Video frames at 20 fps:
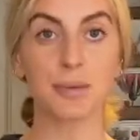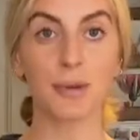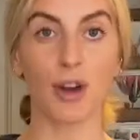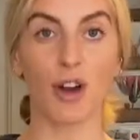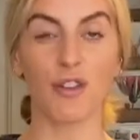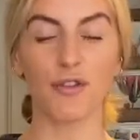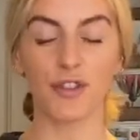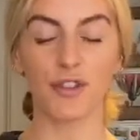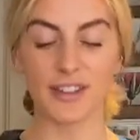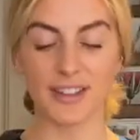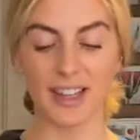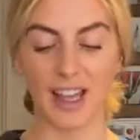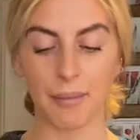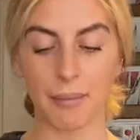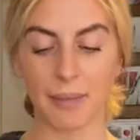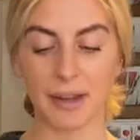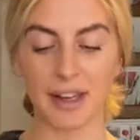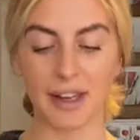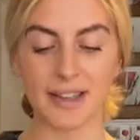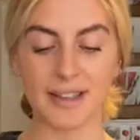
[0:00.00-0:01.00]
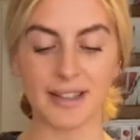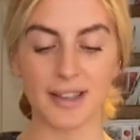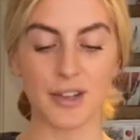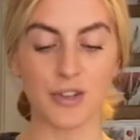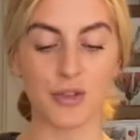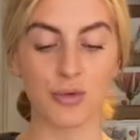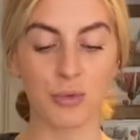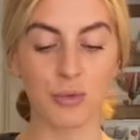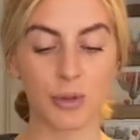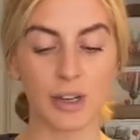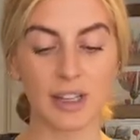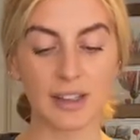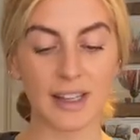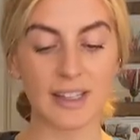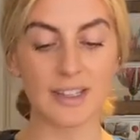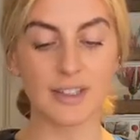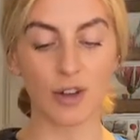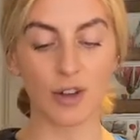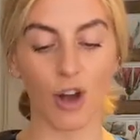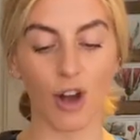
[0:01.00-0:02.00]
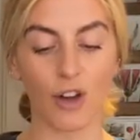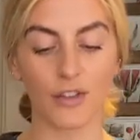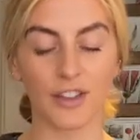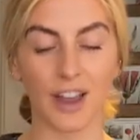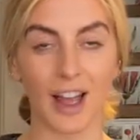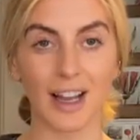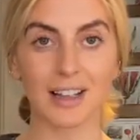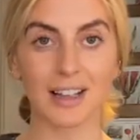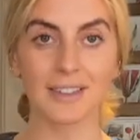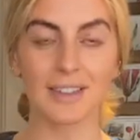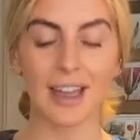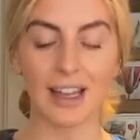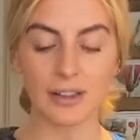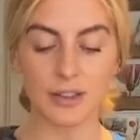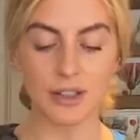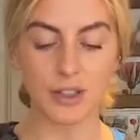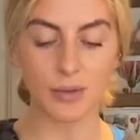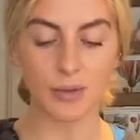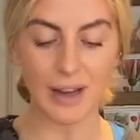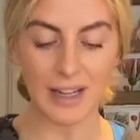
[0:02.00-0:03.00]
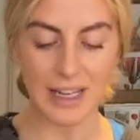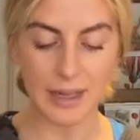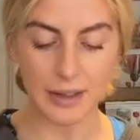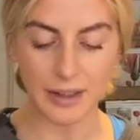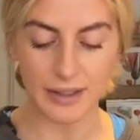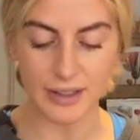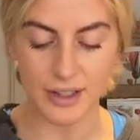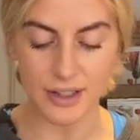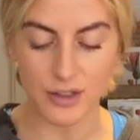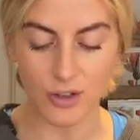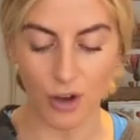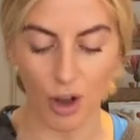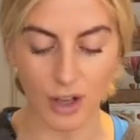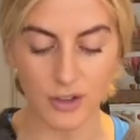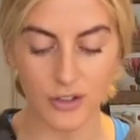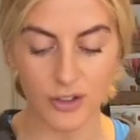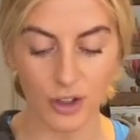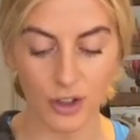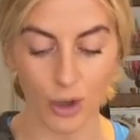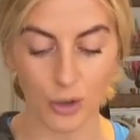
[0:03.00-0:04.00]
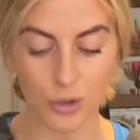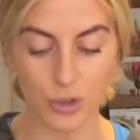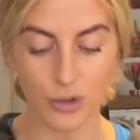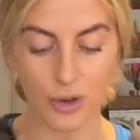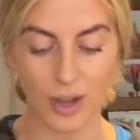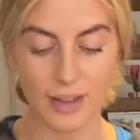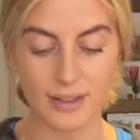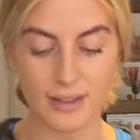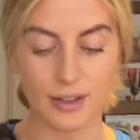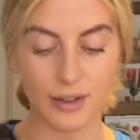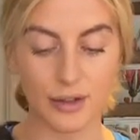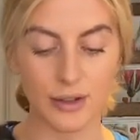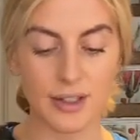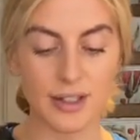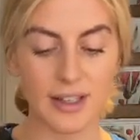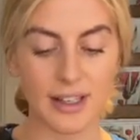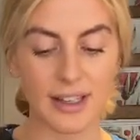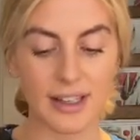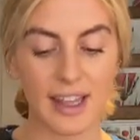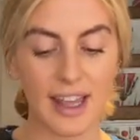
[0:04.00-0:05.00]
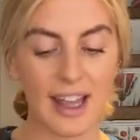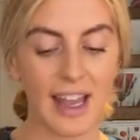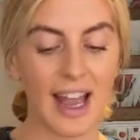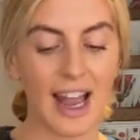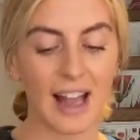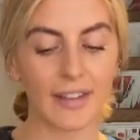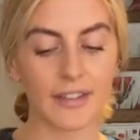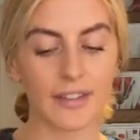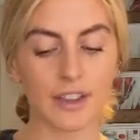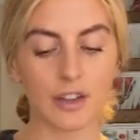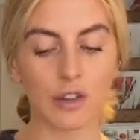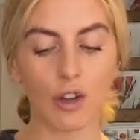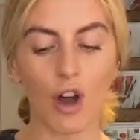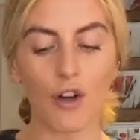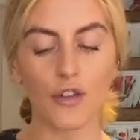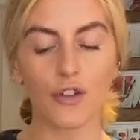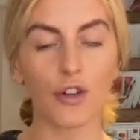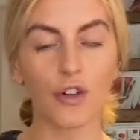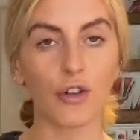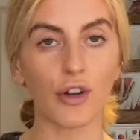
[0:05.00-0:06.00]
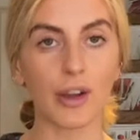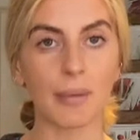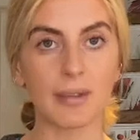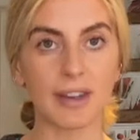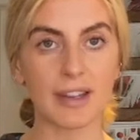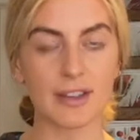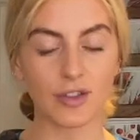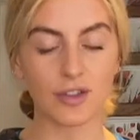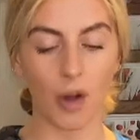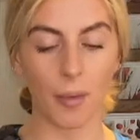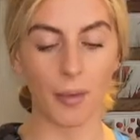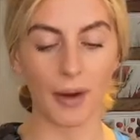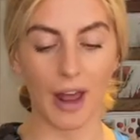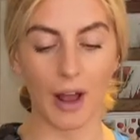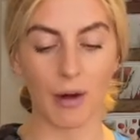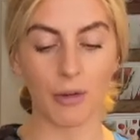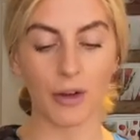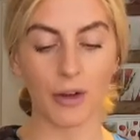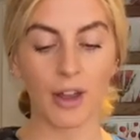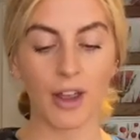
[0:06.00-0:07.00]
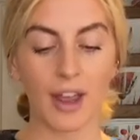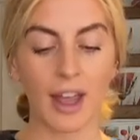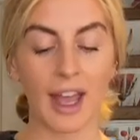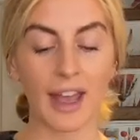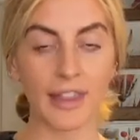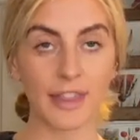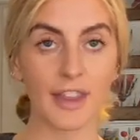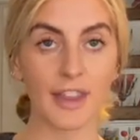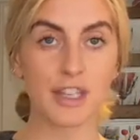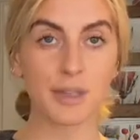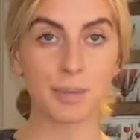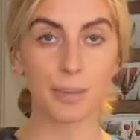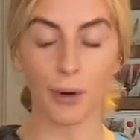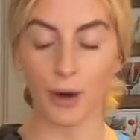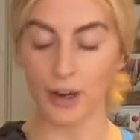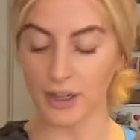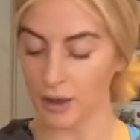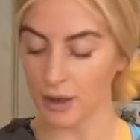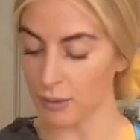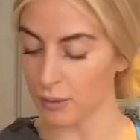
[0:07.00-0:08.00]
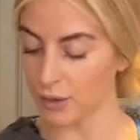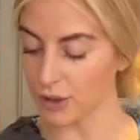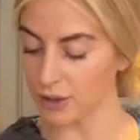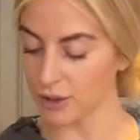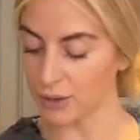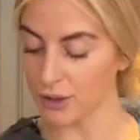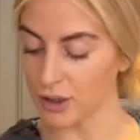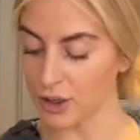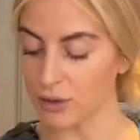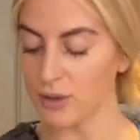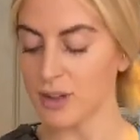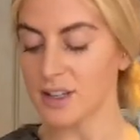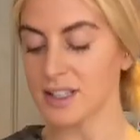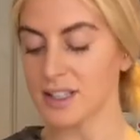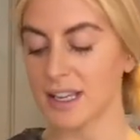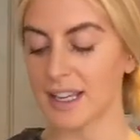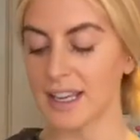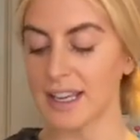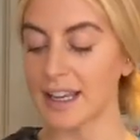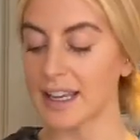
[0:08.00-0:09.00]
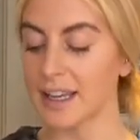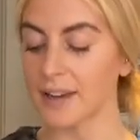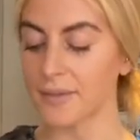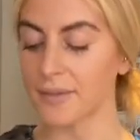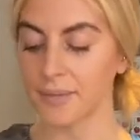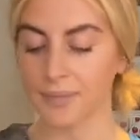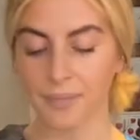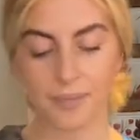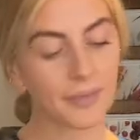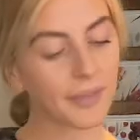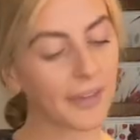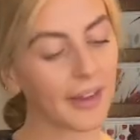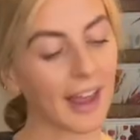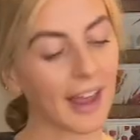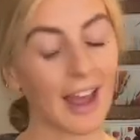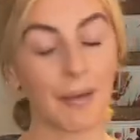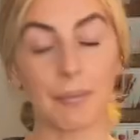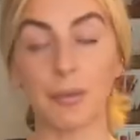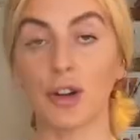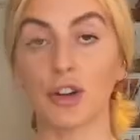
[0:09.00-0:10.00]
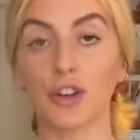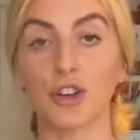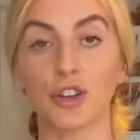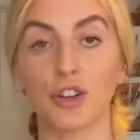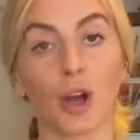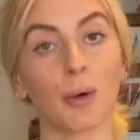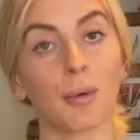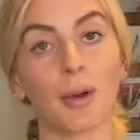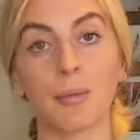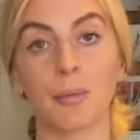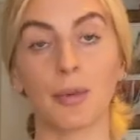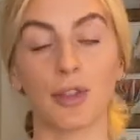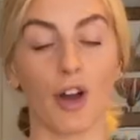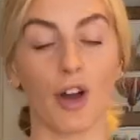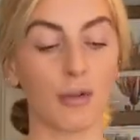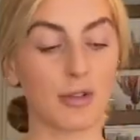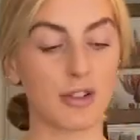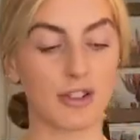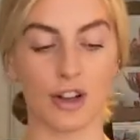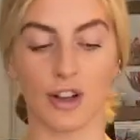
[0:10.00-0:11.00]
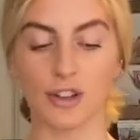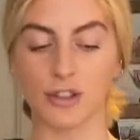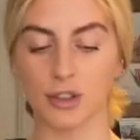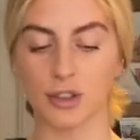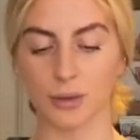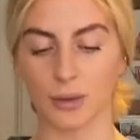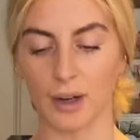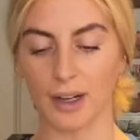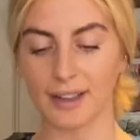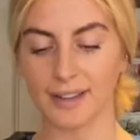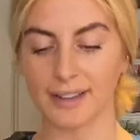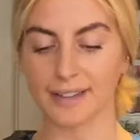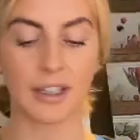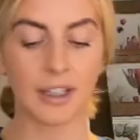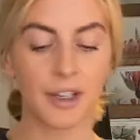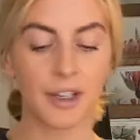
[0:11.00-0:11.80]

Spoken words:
on for 10 minutes. It's really soft. I can tell it's ready because it's starting to go translucent and there's a lot of creaminess coming out. At this point, we're going to increase the heat and we're going to go in with our risotto rice.